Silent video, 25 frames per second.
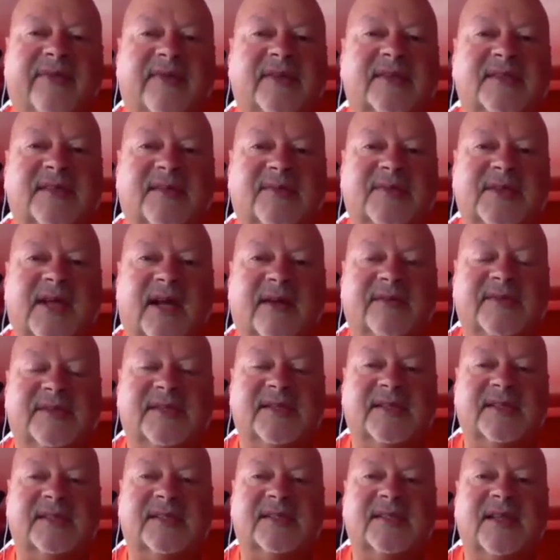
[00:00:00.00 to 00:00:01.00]
And sometimes
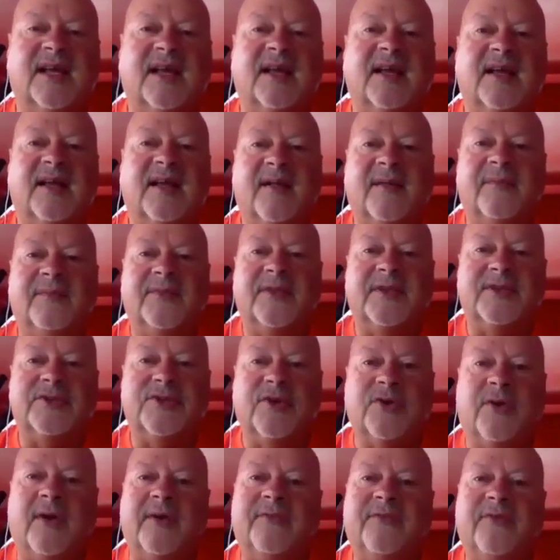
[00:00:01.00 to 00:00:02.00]
it's
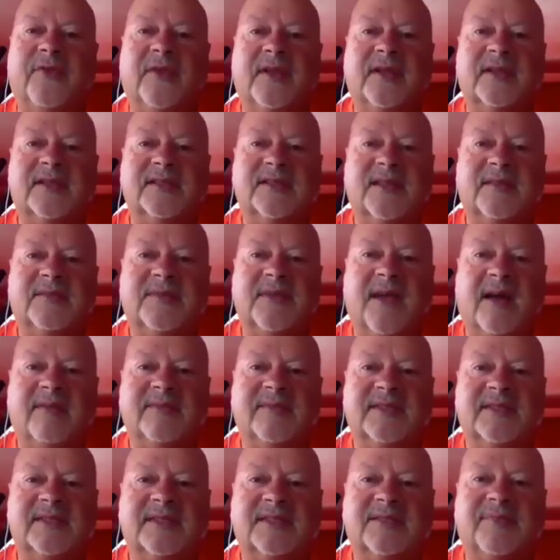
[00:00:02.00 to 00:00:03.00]
joyful and
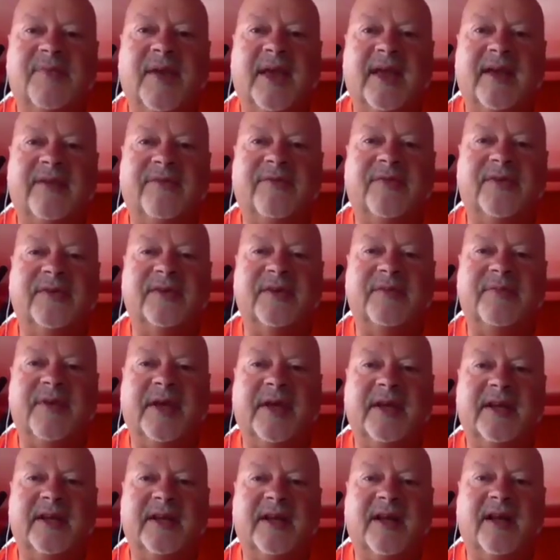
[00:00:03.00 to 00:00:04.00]
sometimes it's painful,
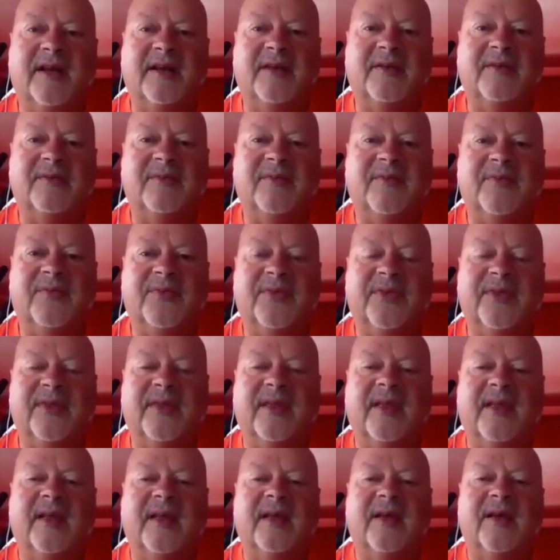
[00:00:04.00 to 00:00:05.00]
depending on
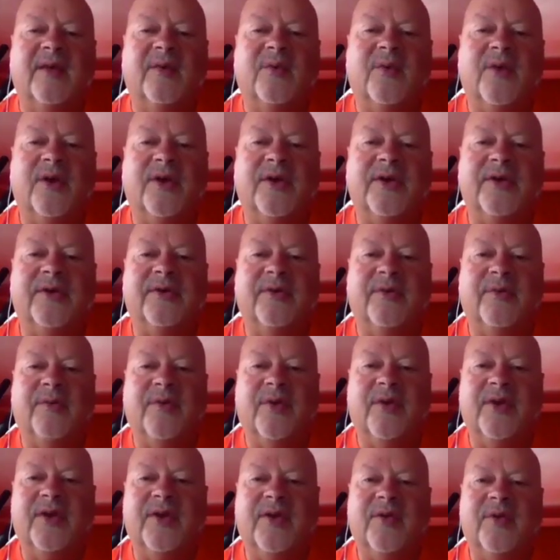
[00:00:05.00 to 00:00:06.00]
where
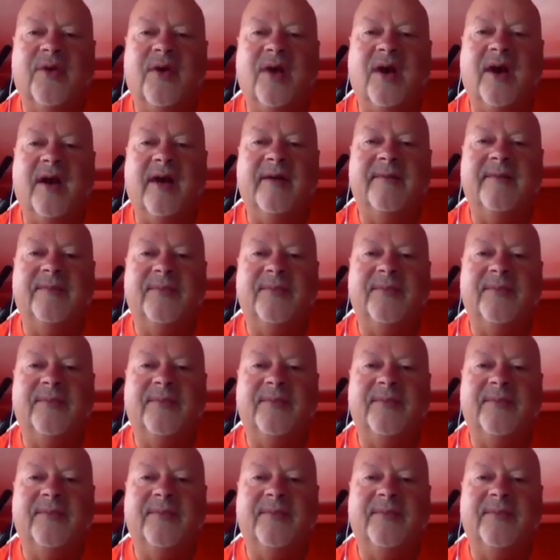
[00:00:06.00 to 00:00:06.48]
you are.